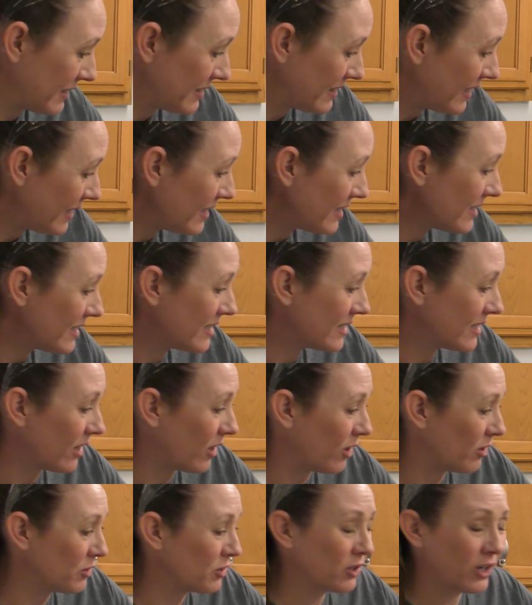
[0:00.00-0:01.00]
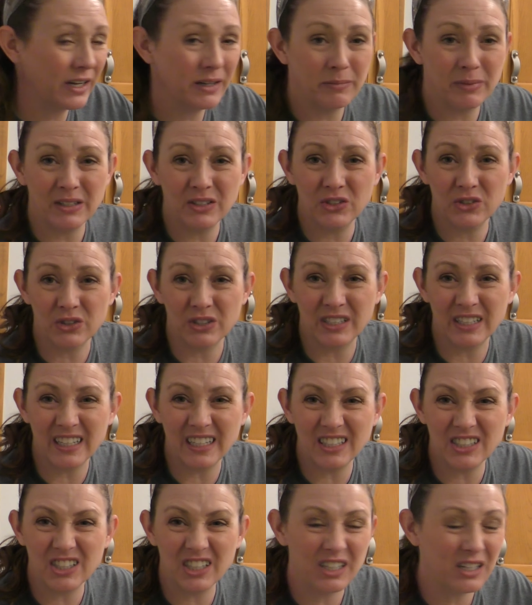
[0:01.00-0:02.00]
least I'll try and be
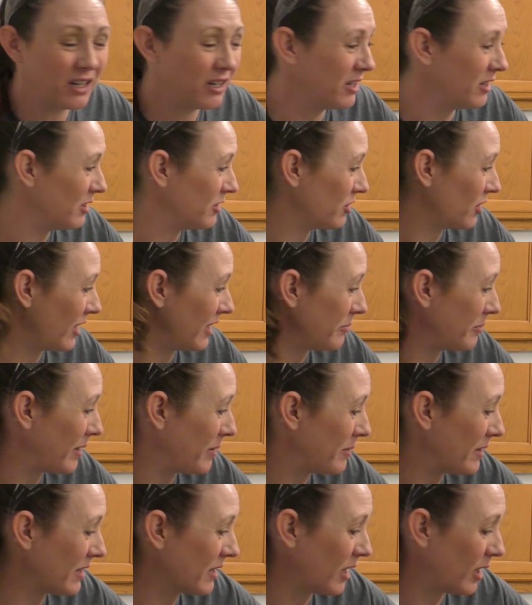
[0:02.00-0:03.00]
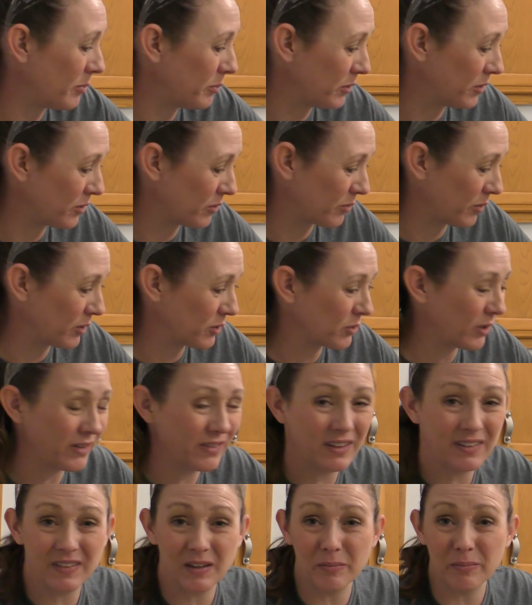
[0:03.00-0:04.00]
strategic. Try maybe a couple of the rows where I
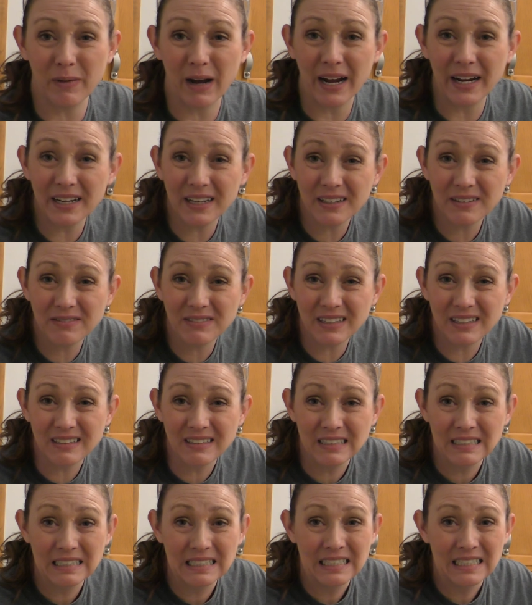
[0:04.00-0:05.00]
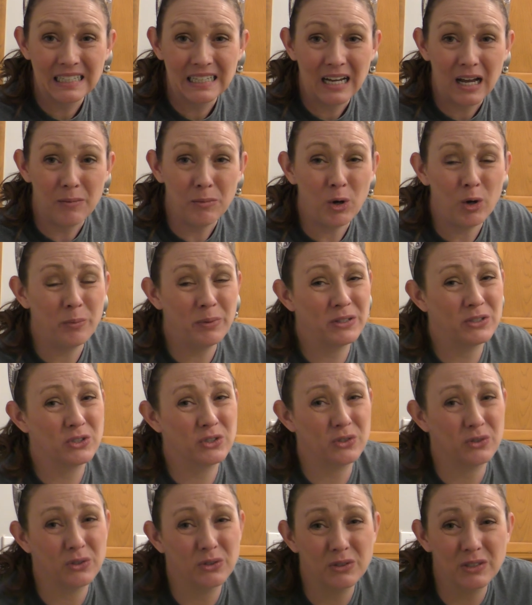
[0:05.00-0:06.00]
think they might have, I'm hoping,
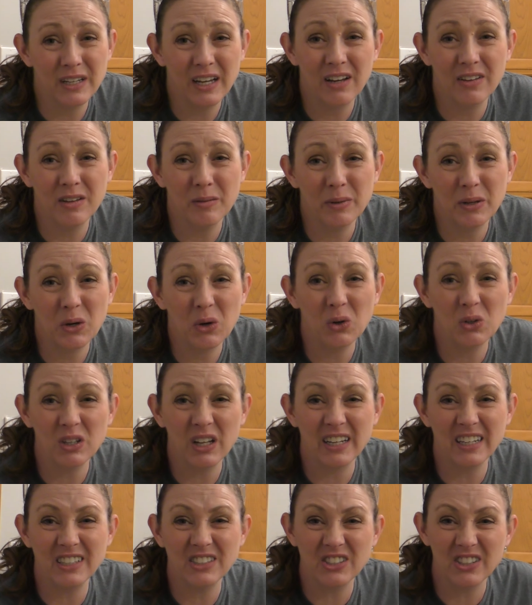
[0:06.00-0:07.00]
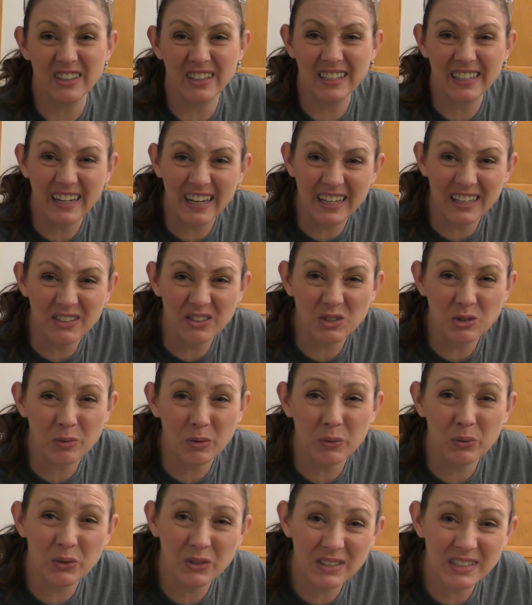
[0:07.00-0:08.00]
screwed down. That'd be a whole lot easier than nails,
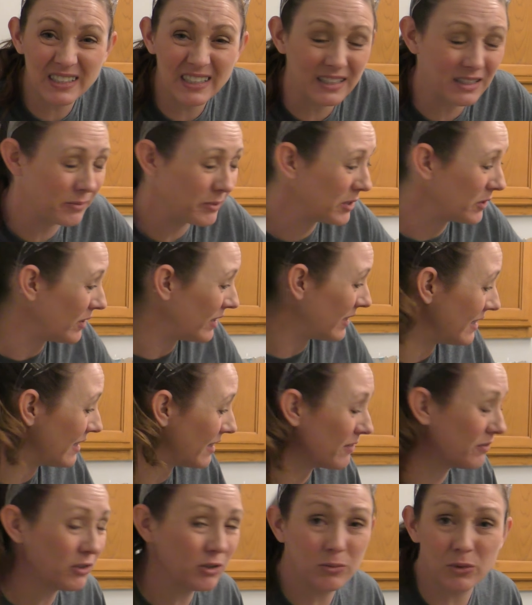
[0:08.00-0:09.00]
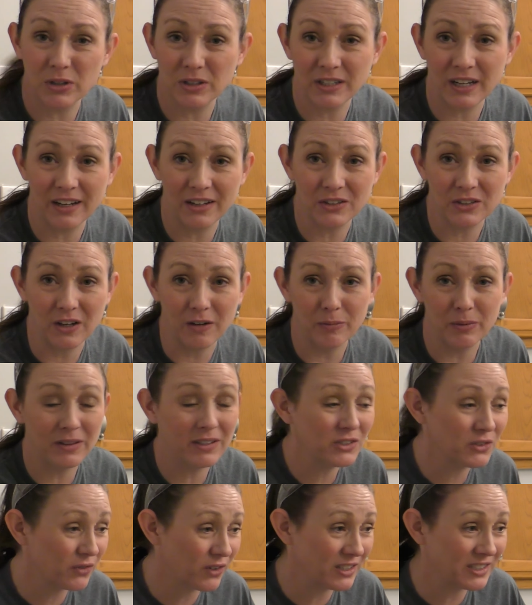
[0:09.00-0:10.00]
but we'll see. Let me go get a few more tiles off. But
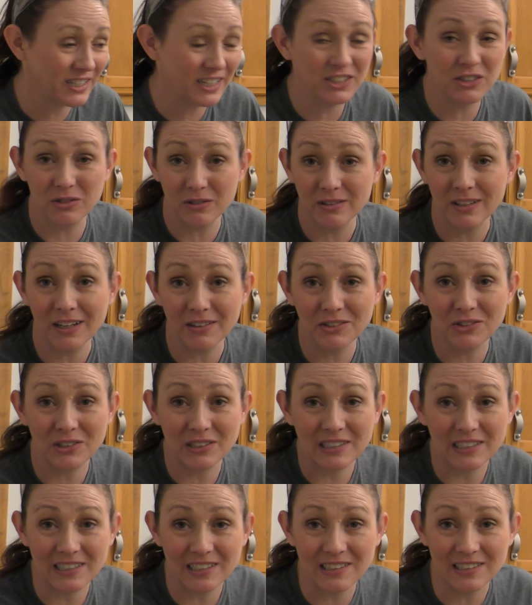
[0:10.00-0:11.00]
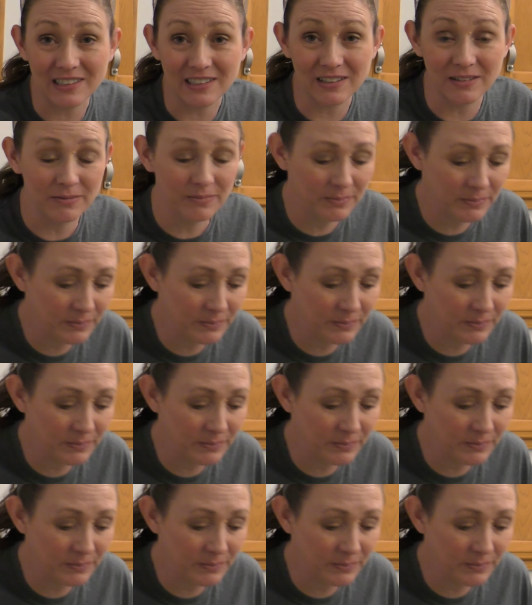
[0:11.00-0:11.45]
this front edge, that was really easy.